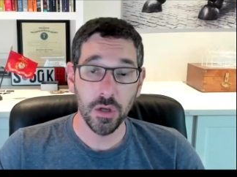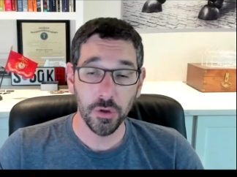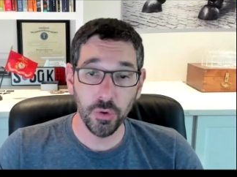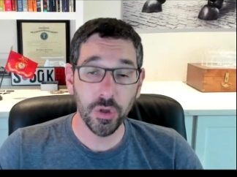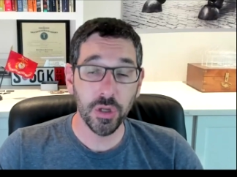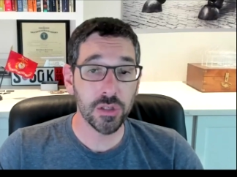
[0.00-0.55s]

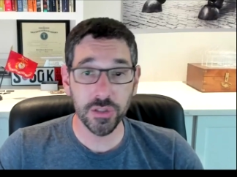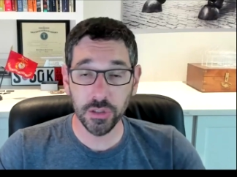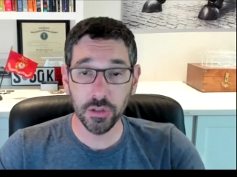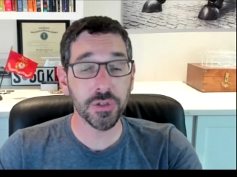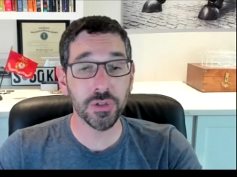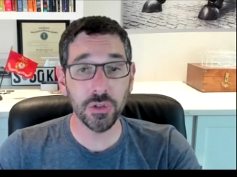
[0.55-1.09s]
you can
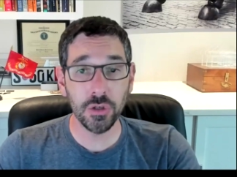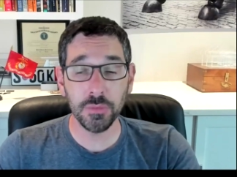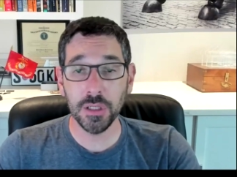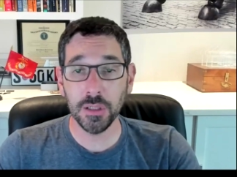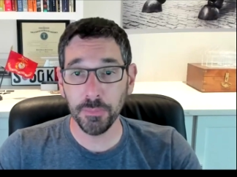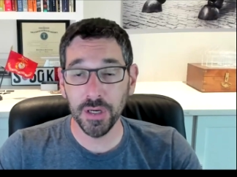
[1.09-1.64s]
still assume
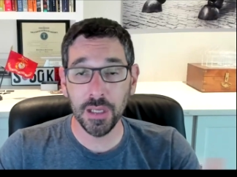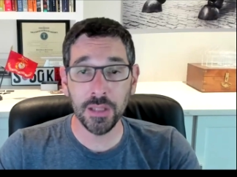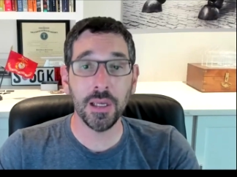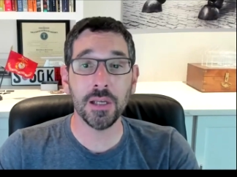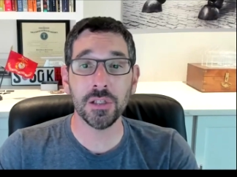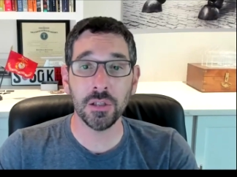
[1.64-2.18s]
it, but in
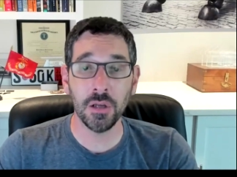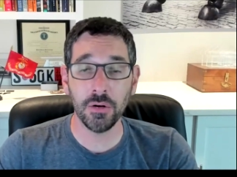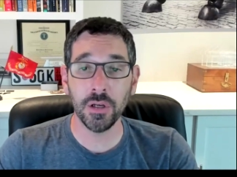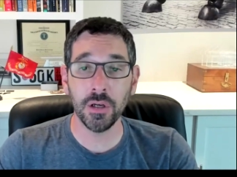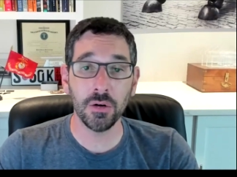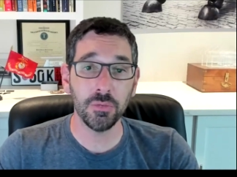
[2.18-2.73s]
that
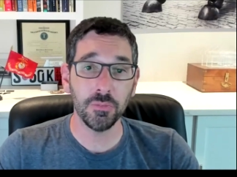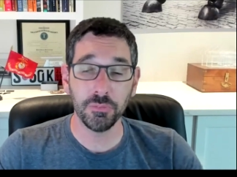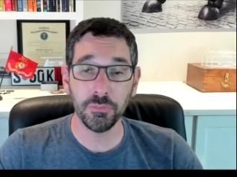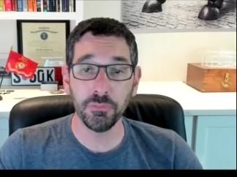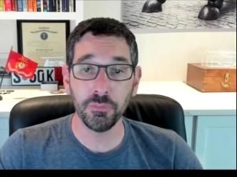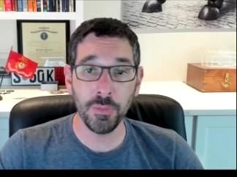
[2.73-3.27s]
scenario,
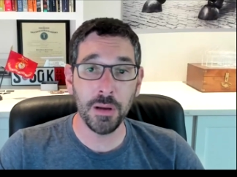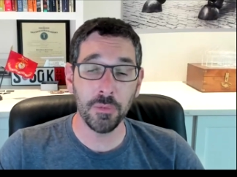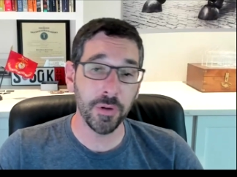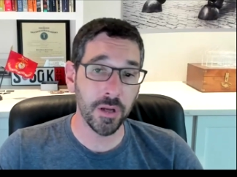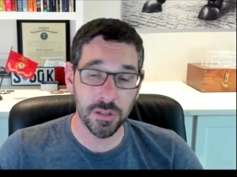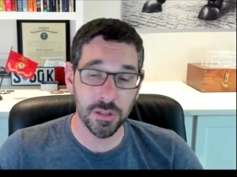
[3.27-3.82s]
remember,
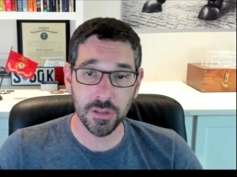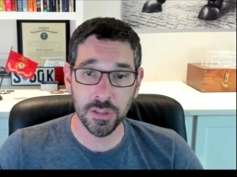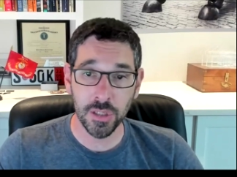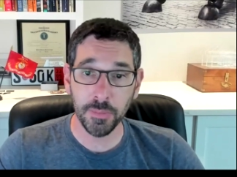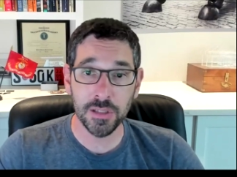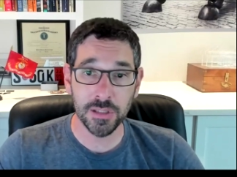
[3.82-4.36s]
because
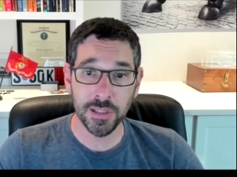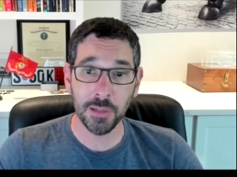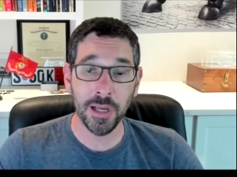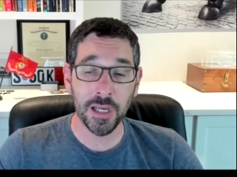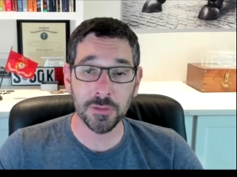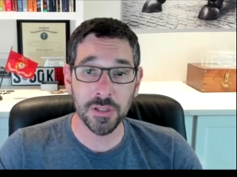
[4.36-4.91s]
somebody's
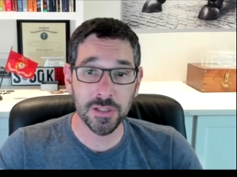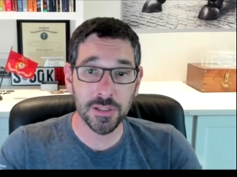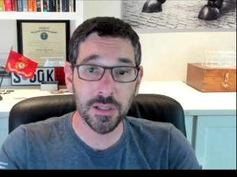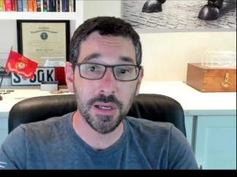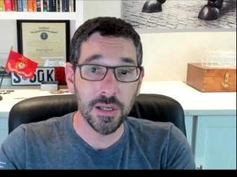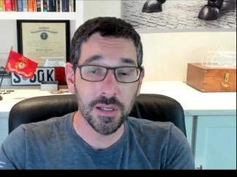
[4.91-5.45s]
entitlement has to
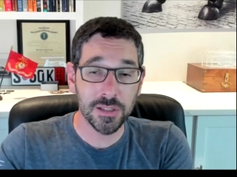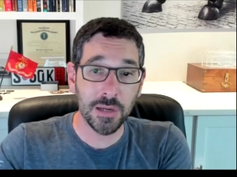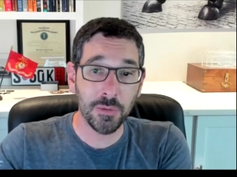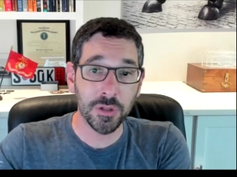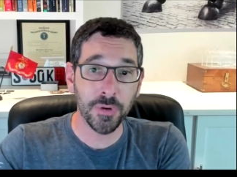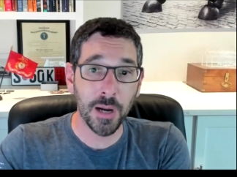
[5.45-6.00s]
stay
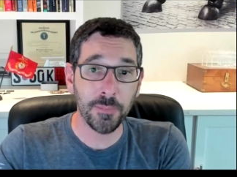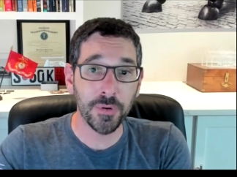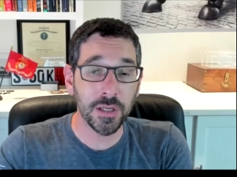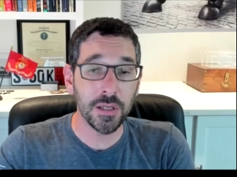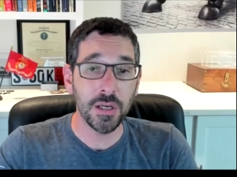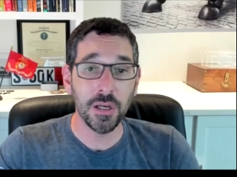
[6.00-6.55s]
with the
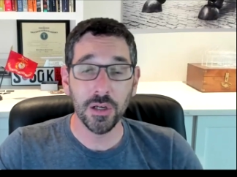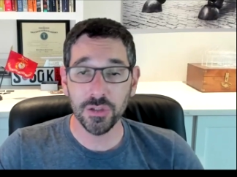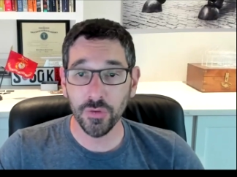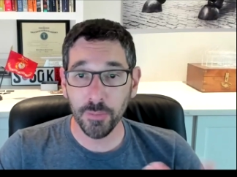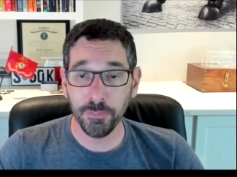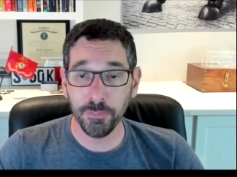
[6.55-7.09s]
property.
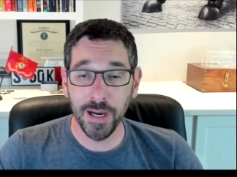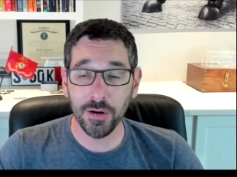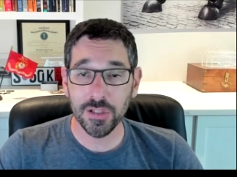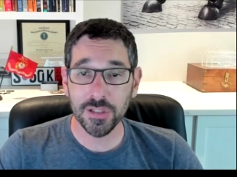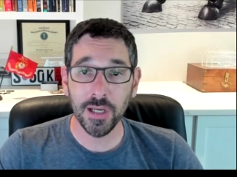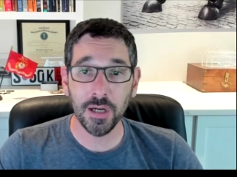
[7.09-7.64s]
So if the buyer
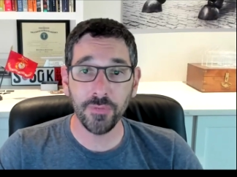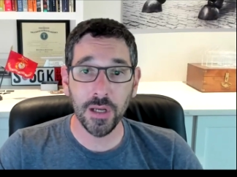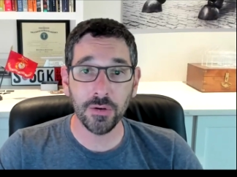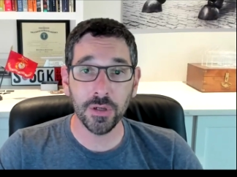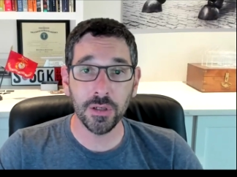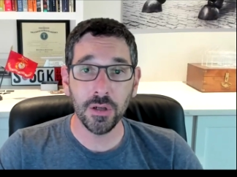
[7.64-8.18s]
is not a
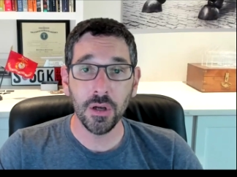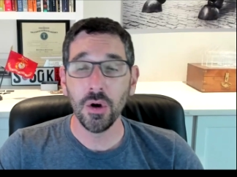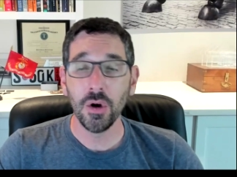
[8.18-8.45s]
veteran,